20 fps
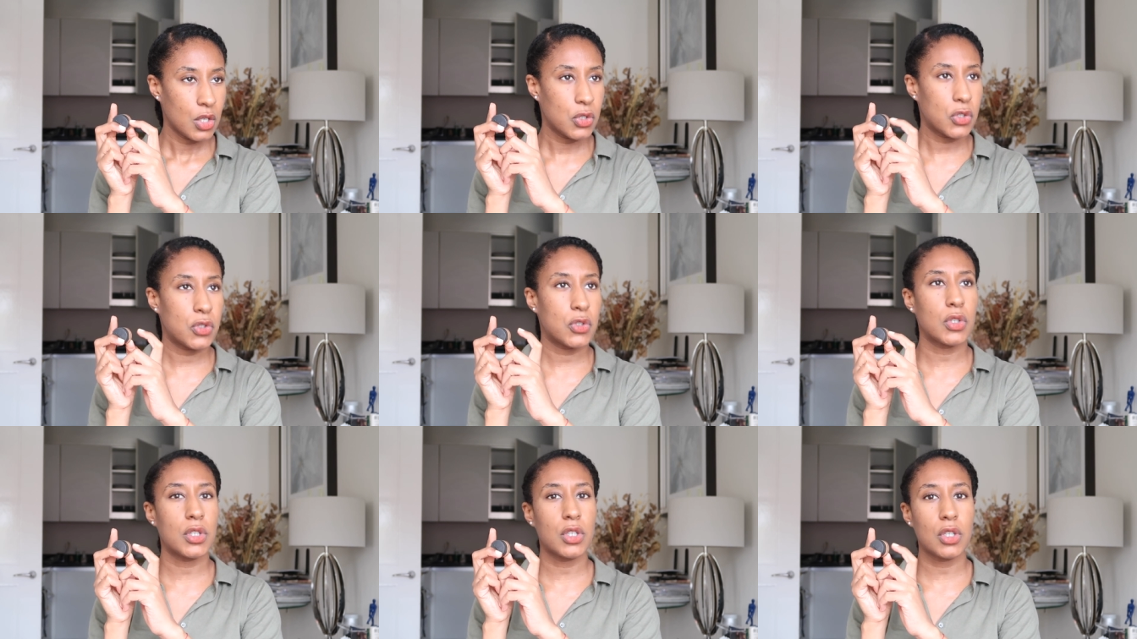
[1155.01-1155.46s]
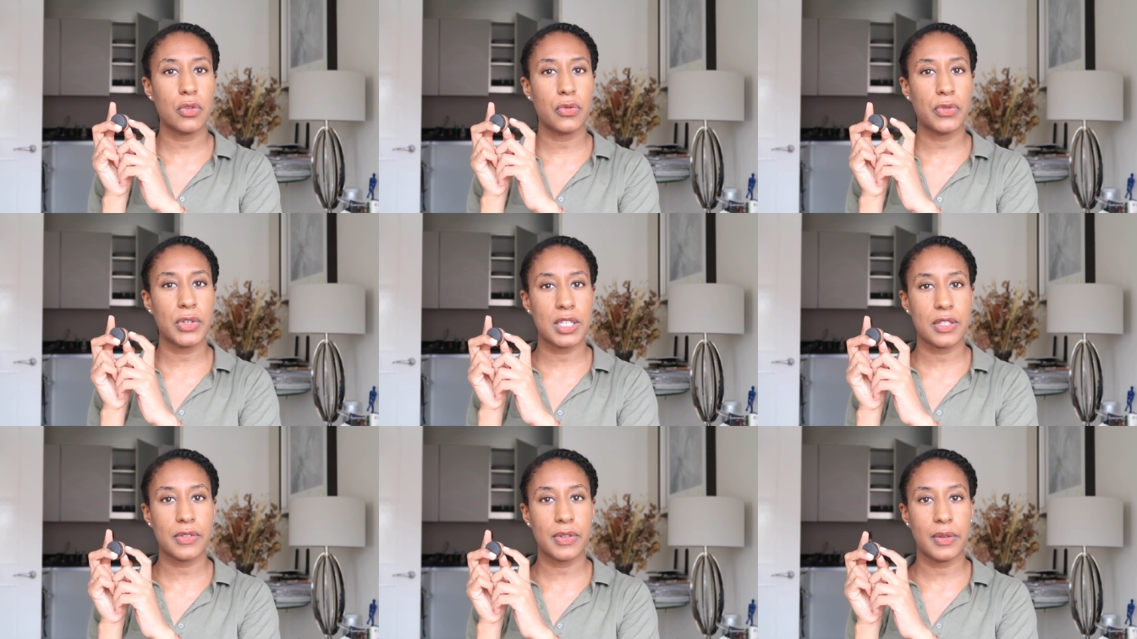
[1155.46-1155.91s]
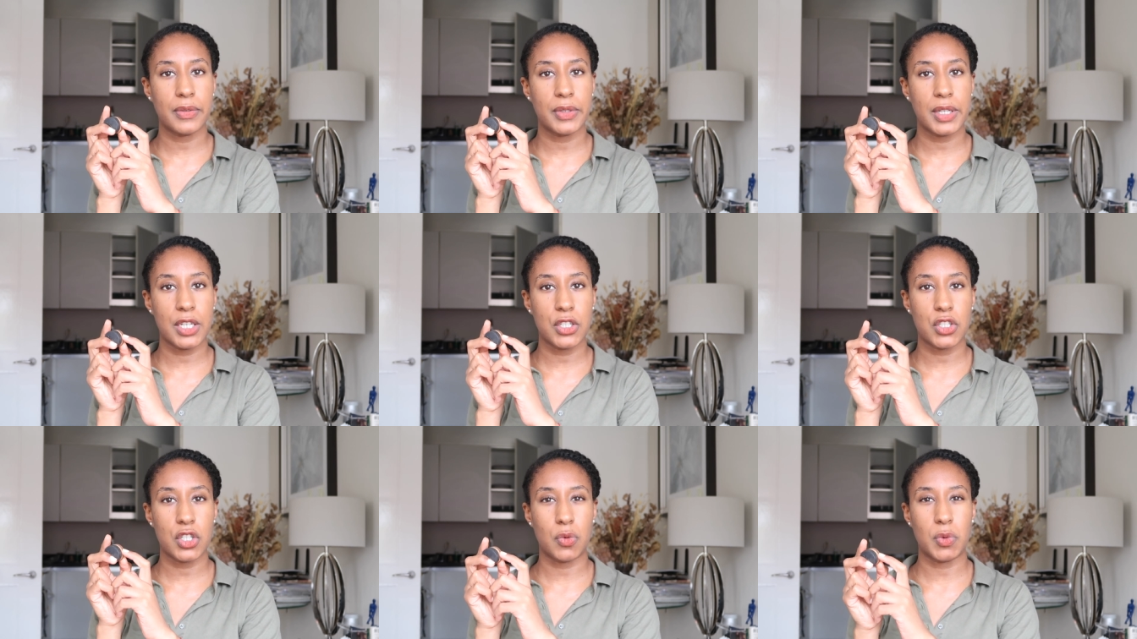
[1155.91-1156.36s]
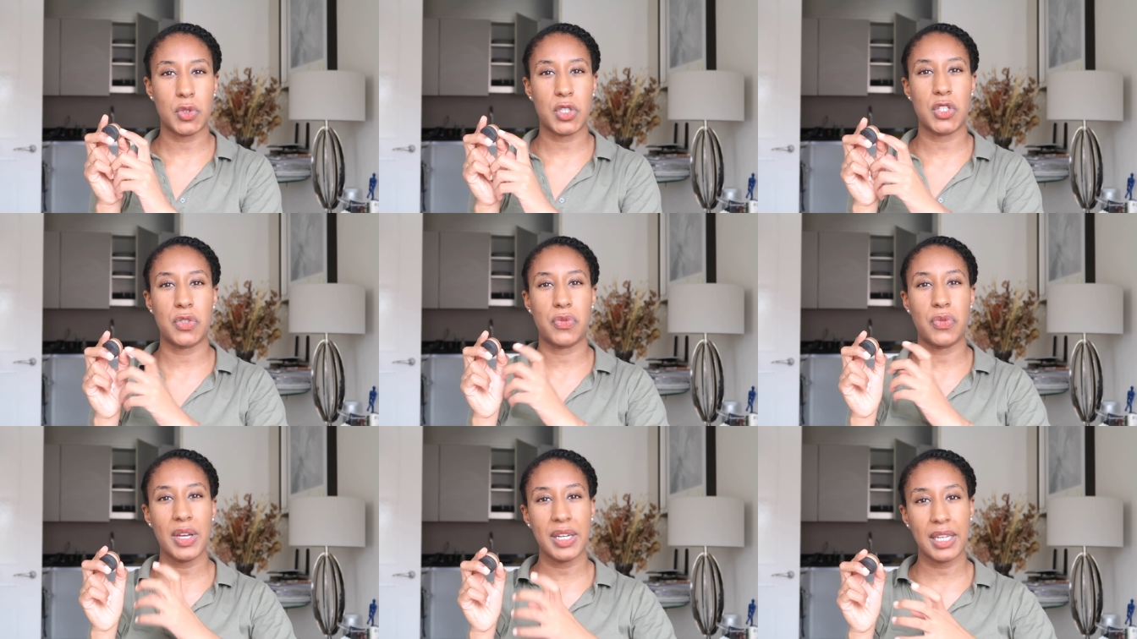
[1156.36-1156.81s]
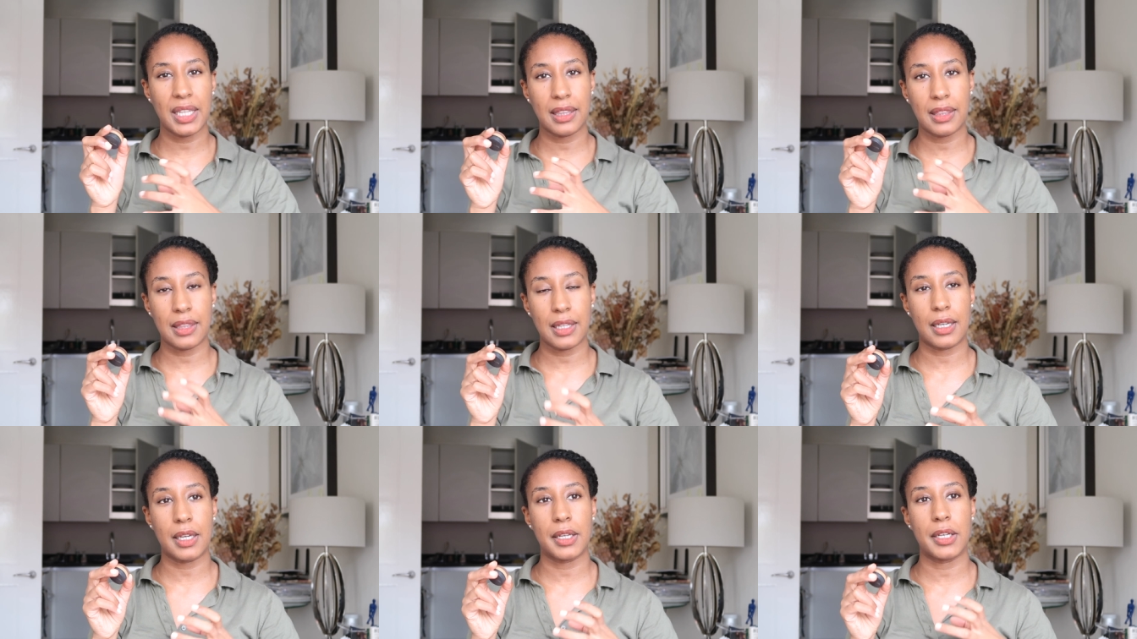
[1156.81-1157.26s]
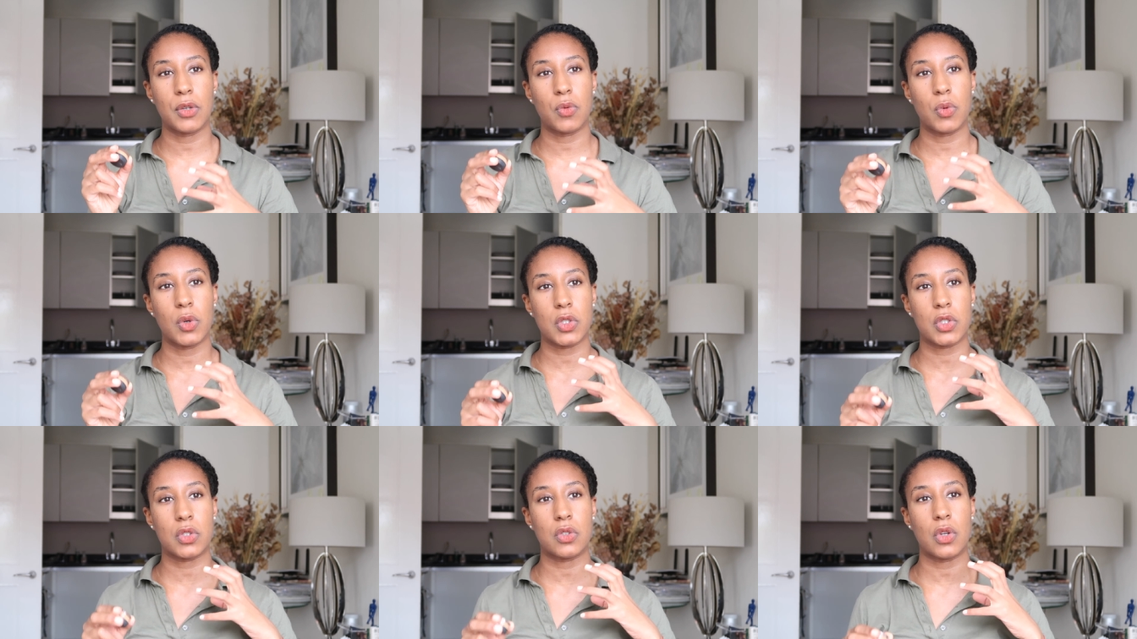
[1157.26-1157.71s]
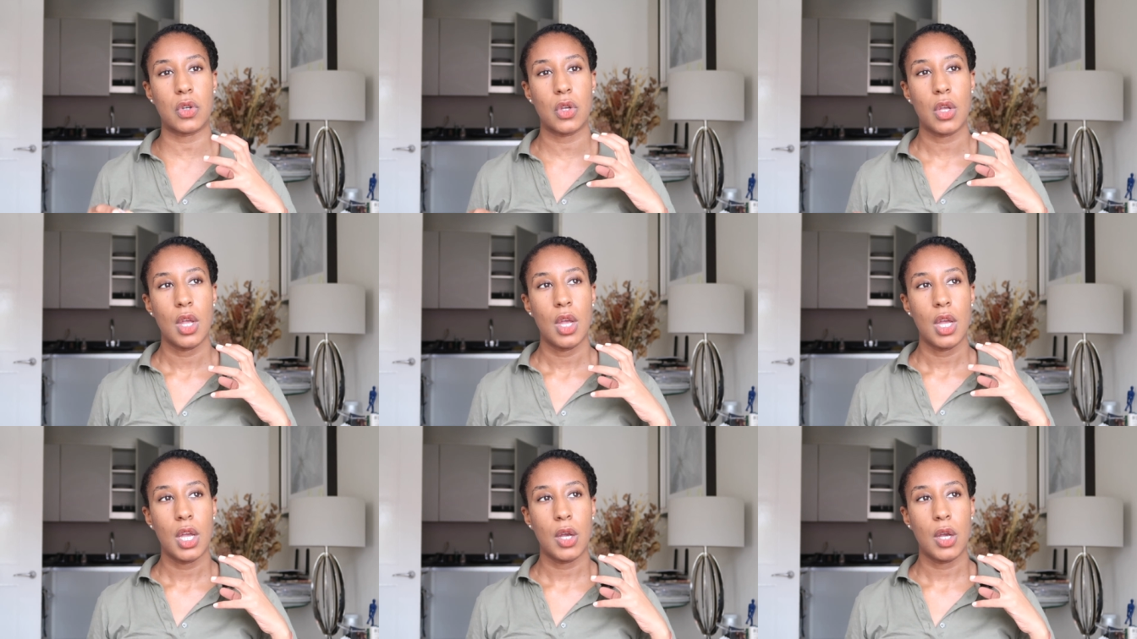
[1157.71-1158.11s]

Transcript: Studio Fix Foundation, which is very thick, and it was the